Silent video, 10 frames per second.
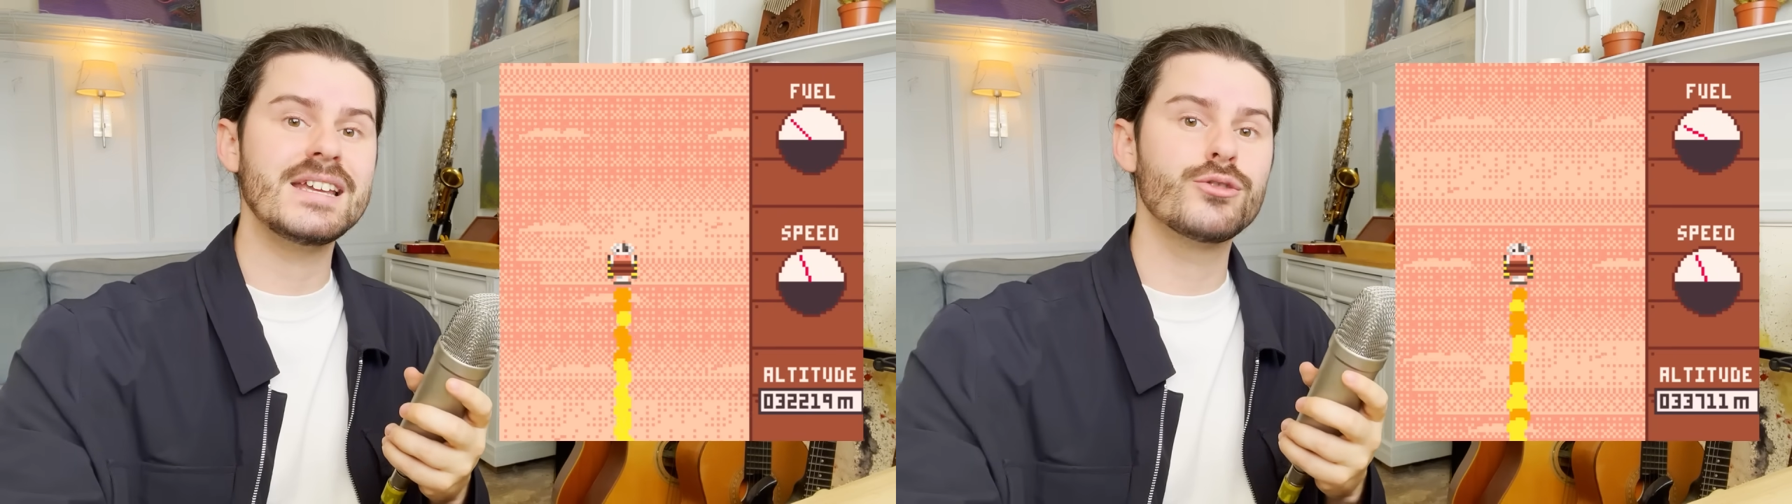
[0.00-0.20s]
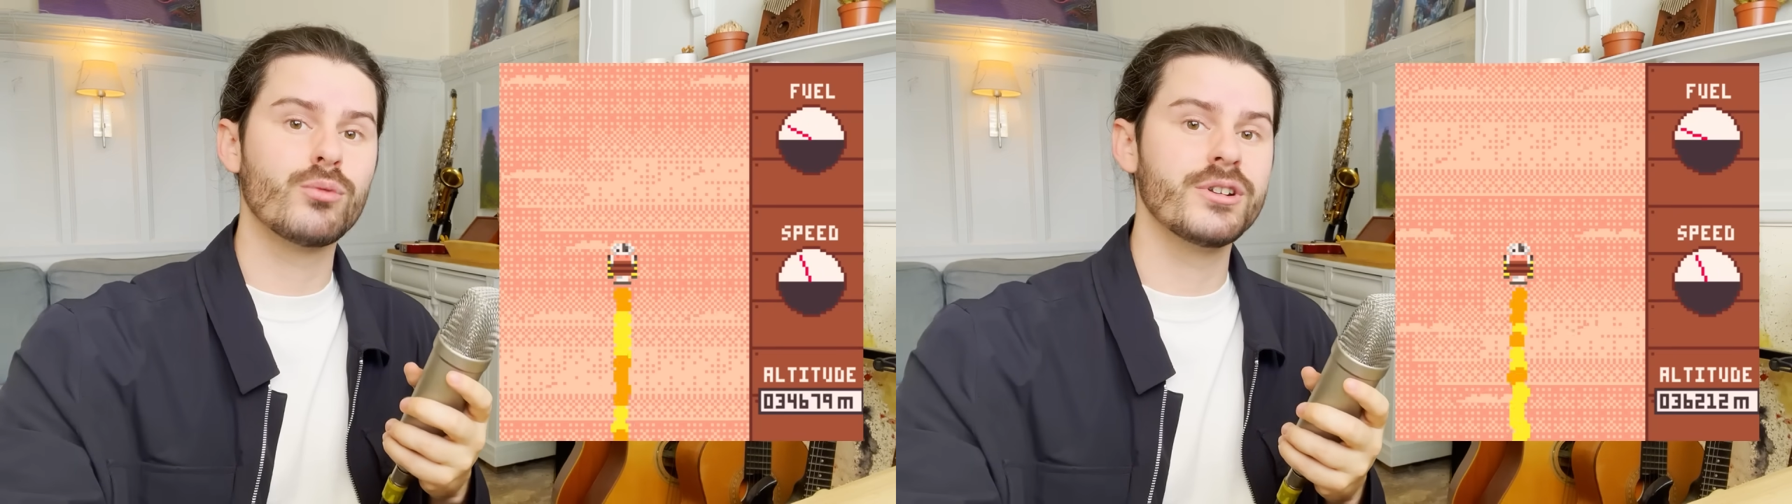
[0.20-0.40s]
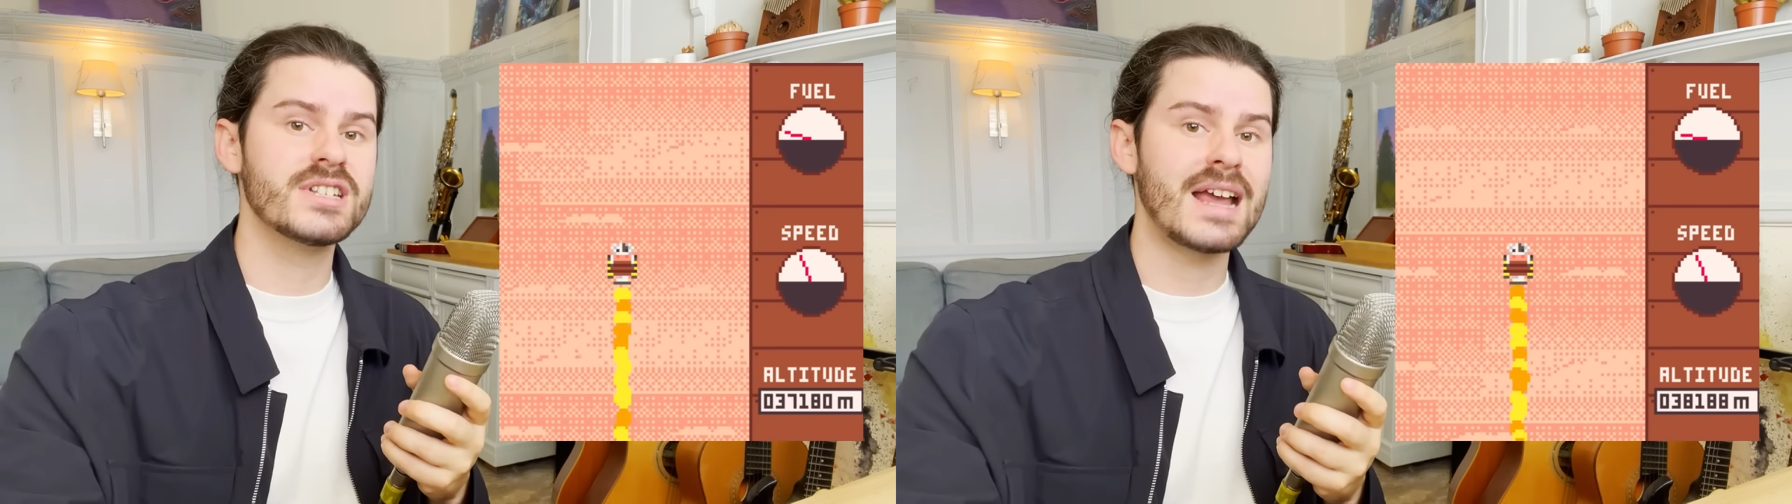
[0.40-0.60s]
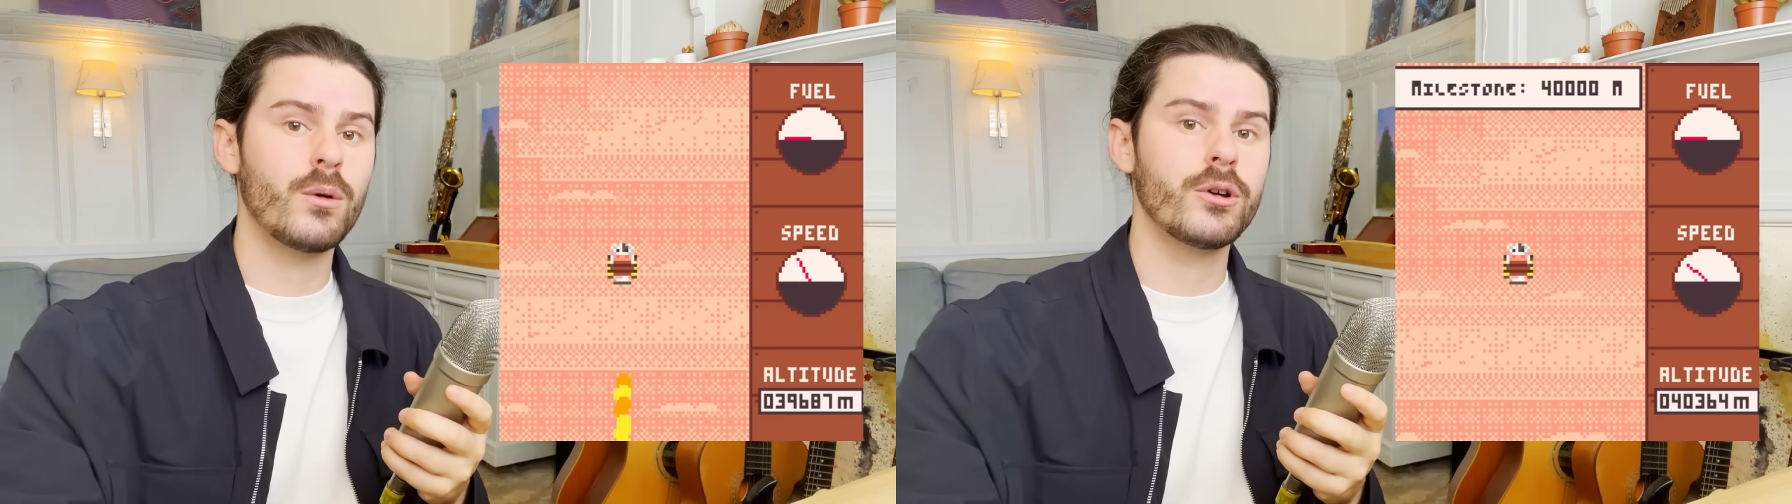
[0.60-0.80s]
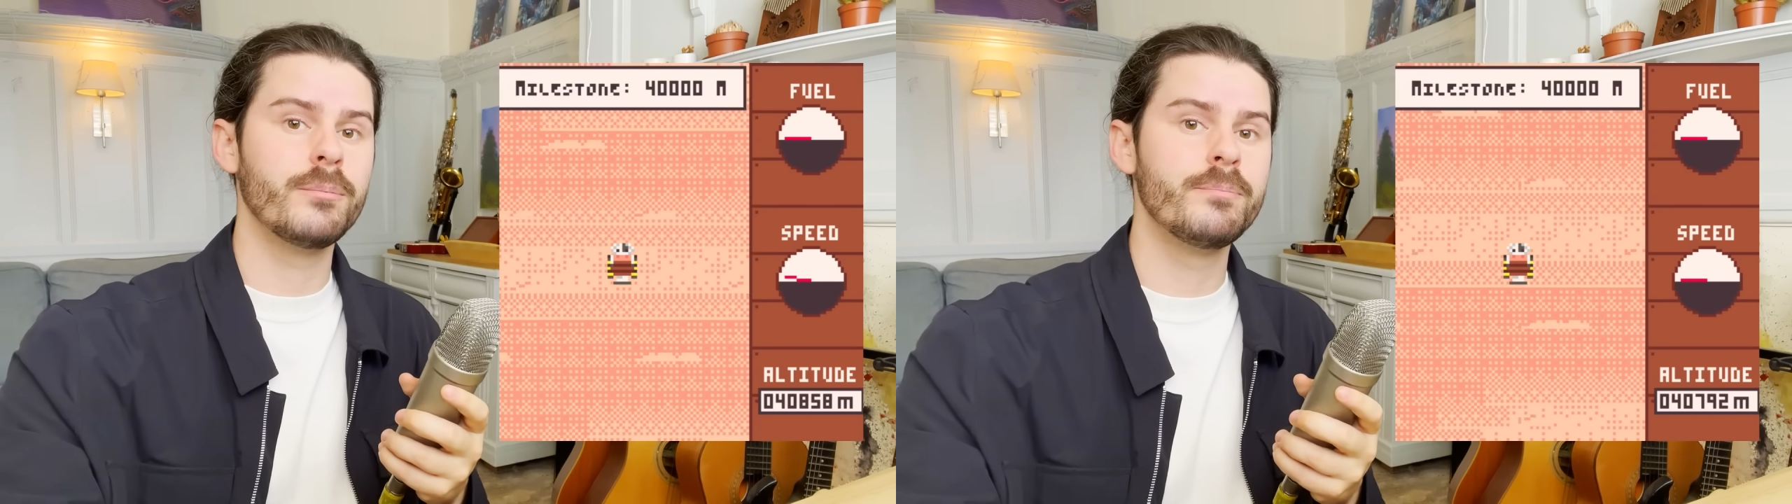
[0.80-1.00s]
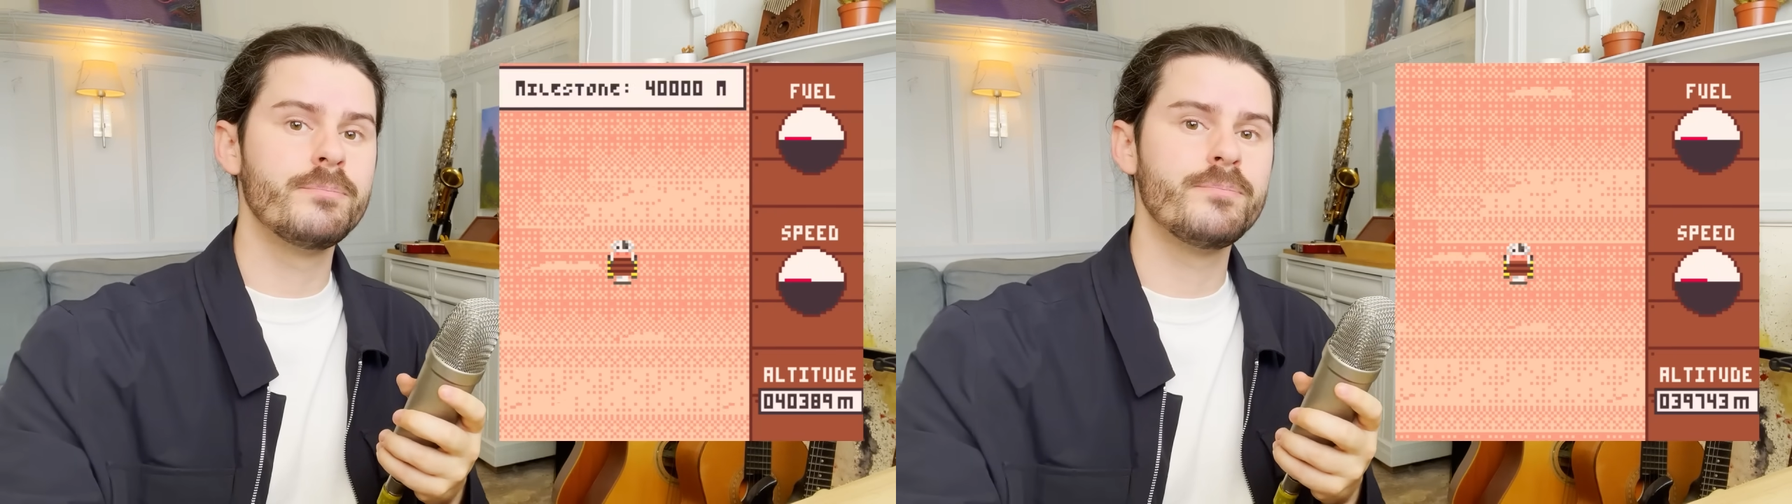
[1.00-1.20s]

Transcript: each run's outcome.